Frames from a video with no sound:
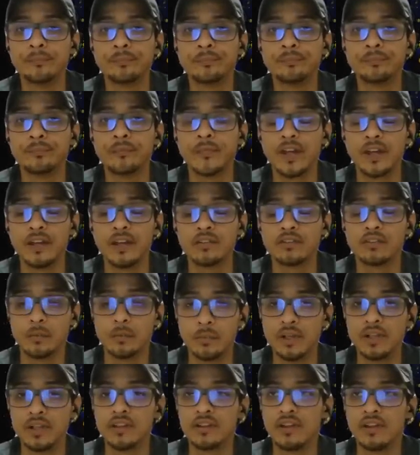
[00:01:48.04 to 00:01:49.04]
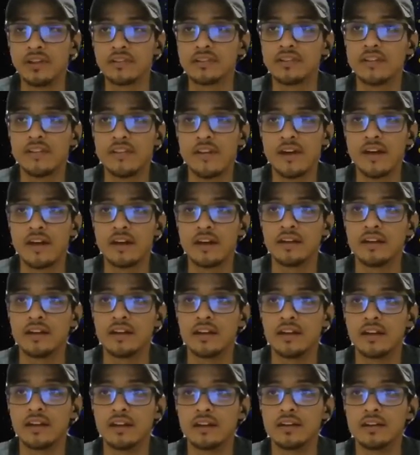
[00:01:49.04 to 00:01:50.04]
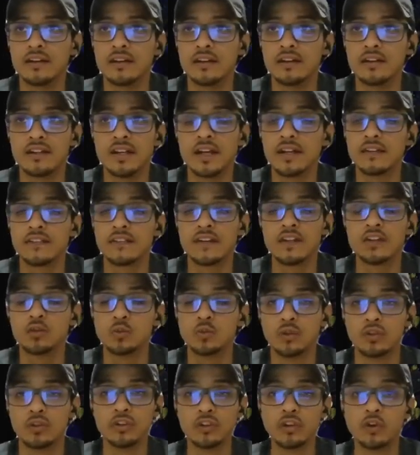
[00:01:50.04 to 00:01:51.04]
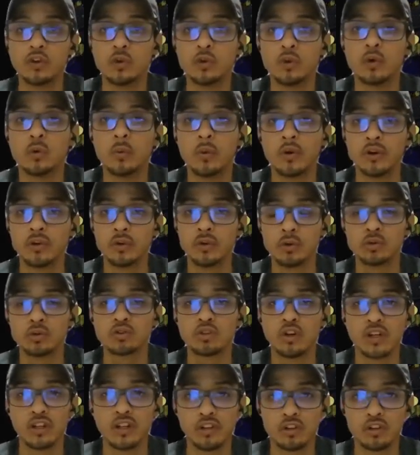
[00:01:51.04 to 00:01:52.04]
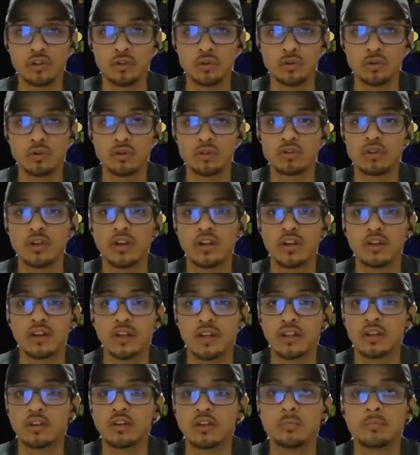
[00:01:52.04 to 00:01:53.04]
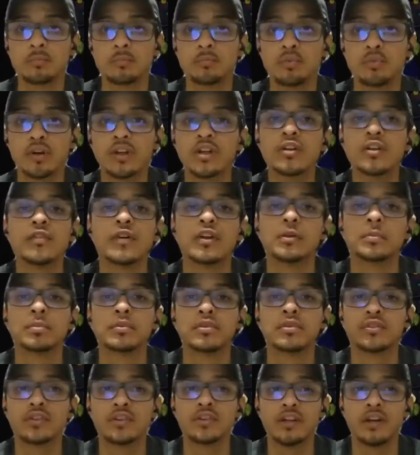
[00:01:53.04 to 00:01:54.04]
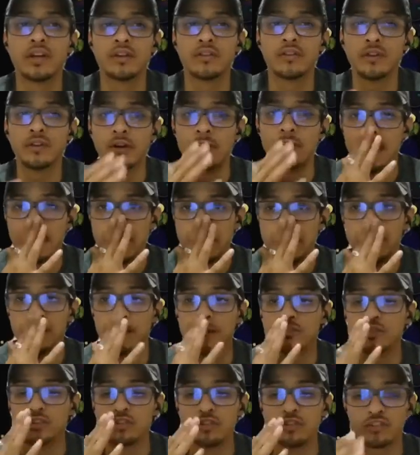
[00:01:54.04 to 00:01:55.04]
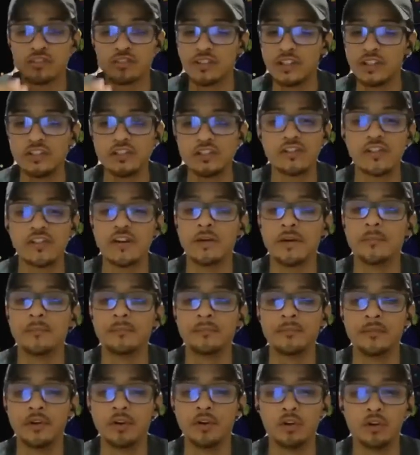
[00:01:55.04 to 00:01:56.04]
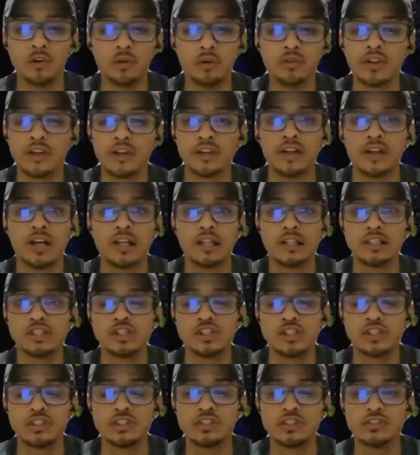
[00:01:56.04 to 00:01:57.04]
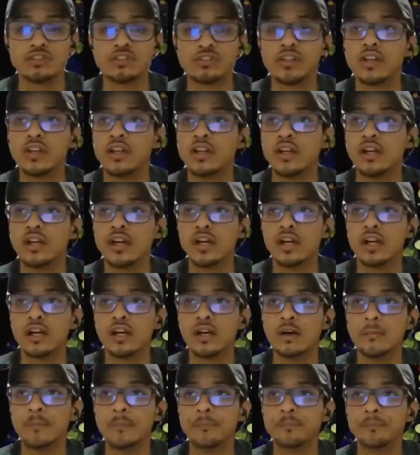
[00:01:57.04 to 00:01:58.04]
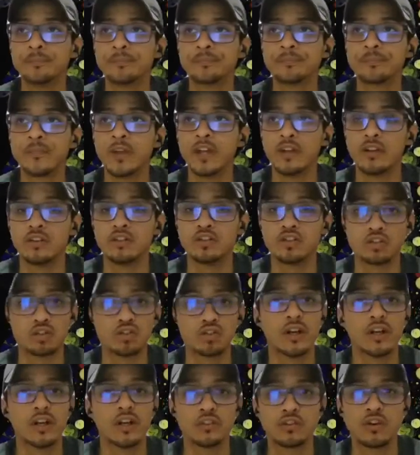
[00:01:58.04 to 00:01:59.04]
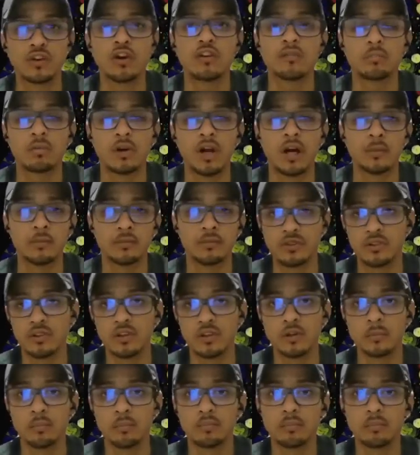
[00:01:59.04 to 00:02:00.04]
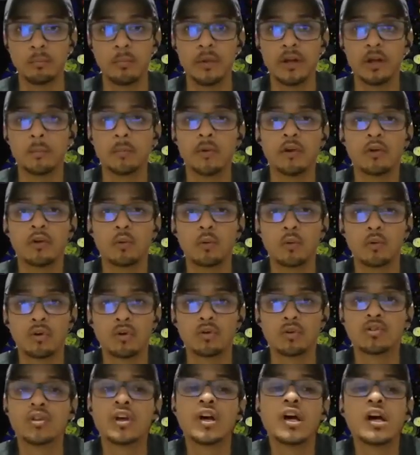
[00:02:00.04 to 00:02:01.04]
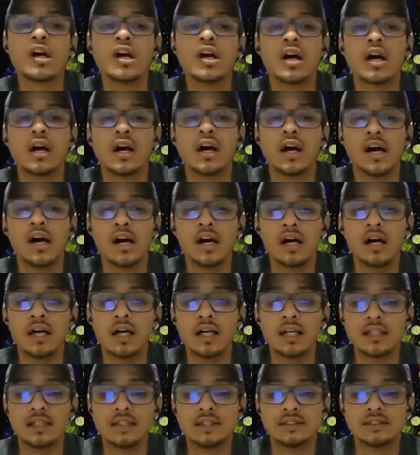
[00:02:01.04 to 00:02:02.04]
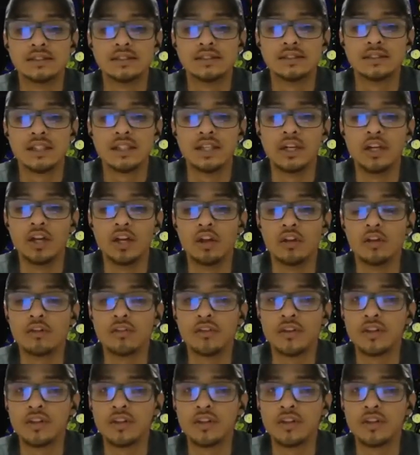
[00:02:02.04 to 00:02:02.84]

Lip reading: they submitted it to that. And yeah, I think it's really cool what Google's trying to do. They're trying to like bring developers together and just teach them, new technologies, and just try to solve problems, make a better world. And another thing